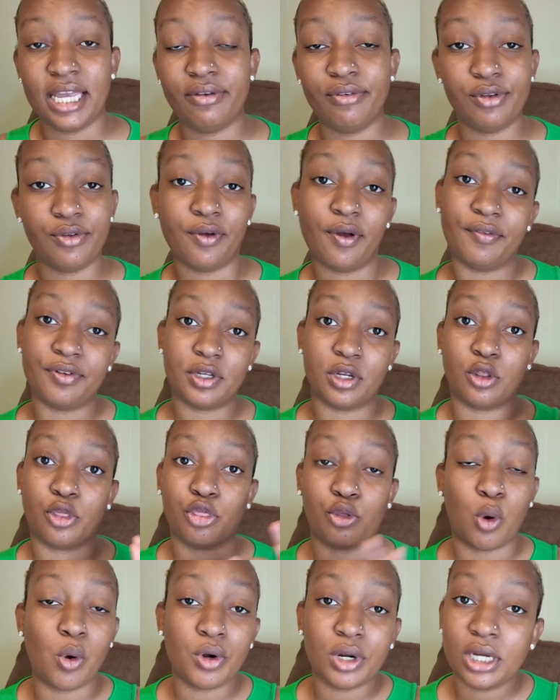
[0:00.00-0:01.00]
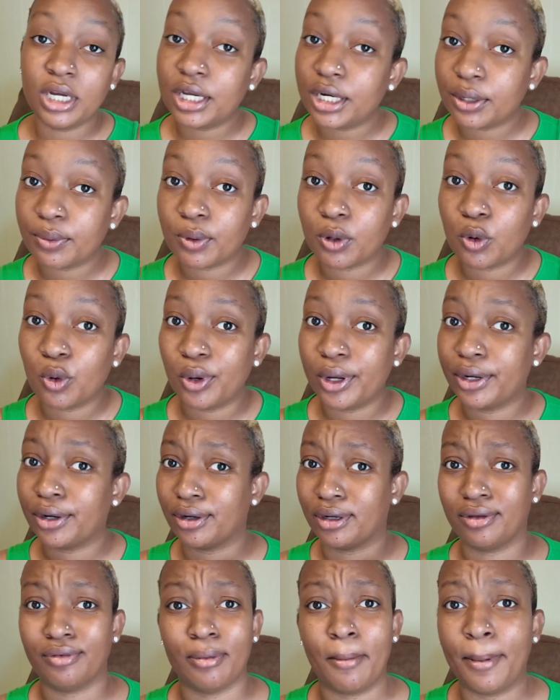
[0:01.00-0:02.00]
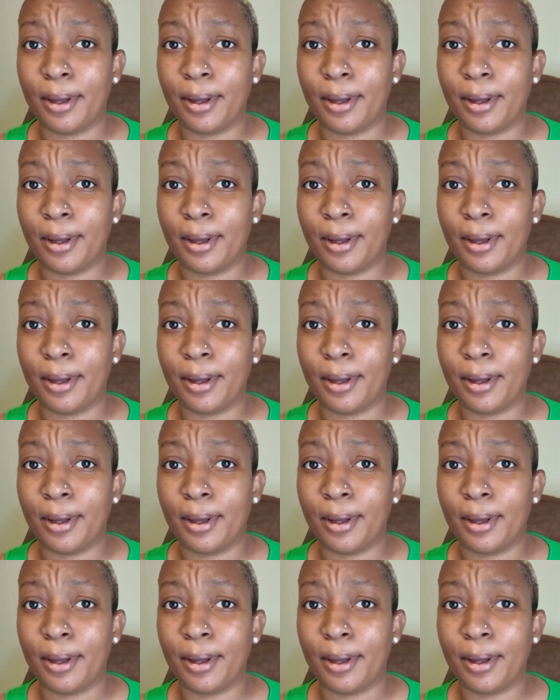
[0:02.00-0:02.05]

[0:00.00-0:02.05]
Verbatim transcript: Even if you have to throw on a hoodie real quick or even